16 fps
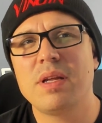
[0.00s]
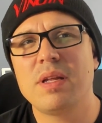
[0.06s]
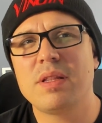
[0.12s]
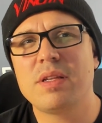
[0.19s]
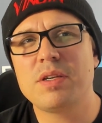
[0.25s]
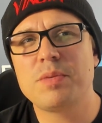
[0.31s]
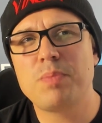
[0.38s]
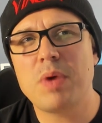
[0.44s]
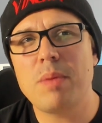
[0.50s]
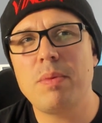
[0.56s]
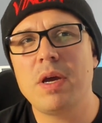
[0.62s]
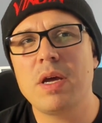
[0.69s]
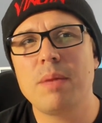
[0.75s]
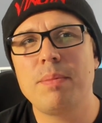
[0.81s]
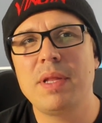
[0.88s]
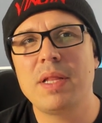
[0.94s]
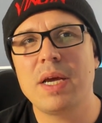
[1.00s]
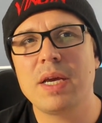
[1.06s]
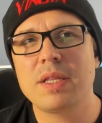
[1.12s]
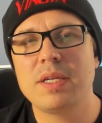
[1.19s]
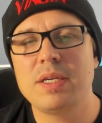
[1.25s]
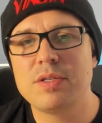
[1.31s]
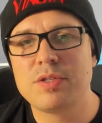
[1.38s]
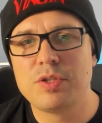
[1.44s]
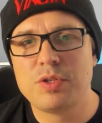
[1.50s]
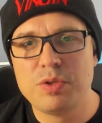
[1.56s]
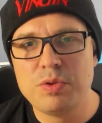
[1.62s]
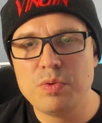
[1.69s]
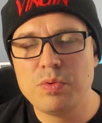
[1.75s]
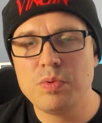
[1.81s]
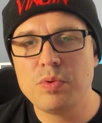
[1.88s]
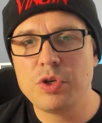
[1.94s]
there's probably gonna be like these
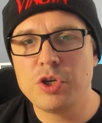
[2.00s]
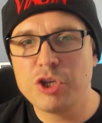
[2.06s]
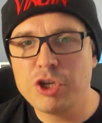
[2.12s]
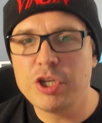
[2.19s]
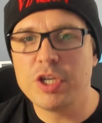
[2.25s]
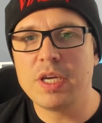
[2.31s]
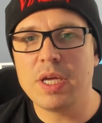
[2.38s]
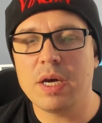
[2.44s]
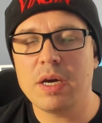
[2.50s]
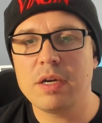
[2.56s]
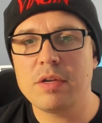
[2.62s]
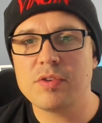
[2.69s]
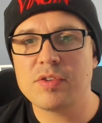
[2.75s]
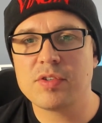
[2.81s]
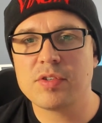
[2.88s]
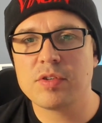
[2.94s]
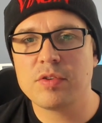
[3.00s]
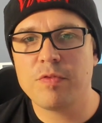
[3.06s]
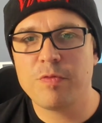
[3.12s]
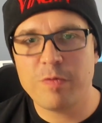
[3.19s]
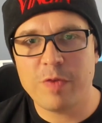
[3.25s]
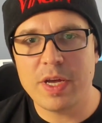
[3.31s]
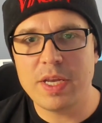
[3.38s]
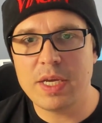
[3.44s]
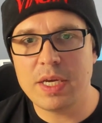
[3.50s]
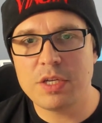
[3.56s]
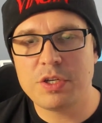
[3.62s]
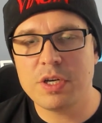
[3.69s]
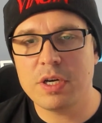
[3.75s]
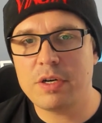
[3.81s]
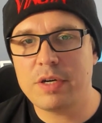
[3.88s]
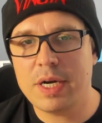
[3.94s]
two good guys fighting each
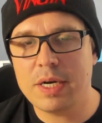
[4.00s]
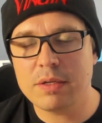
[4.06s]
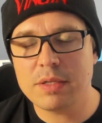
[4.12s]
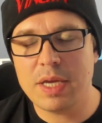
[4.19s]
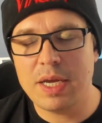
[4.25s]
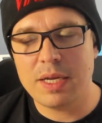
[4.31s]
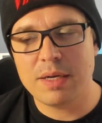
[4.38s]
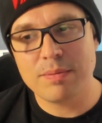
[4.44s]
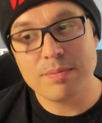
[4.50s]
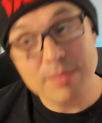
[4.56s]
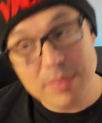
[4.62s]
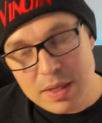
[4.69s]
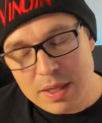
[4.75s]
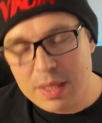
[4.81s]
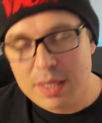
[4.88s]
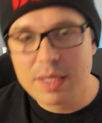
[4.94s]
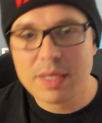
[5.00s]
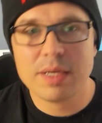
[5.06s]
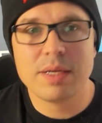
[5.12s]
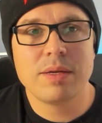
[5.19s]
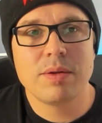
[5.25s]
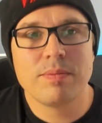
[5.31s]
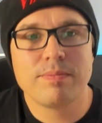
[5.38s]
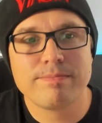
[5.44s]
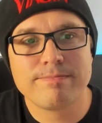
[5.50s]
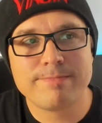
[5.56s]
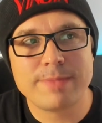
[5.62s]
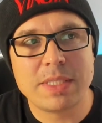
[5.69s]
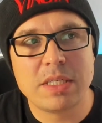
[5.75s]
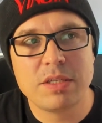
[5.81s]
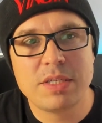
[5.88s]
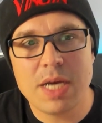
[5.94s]
other out, and
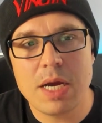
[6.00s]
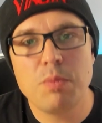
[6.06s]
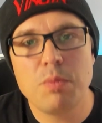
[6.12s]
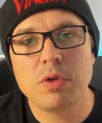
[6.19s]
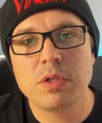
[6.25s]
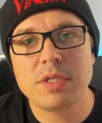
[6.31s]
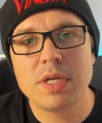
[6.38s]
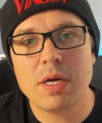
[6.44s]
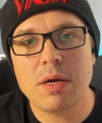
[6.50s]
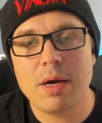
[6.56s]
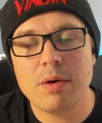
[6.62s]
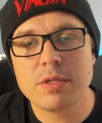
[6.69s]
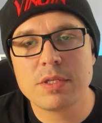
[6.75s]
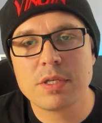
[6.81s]
time will tell how it's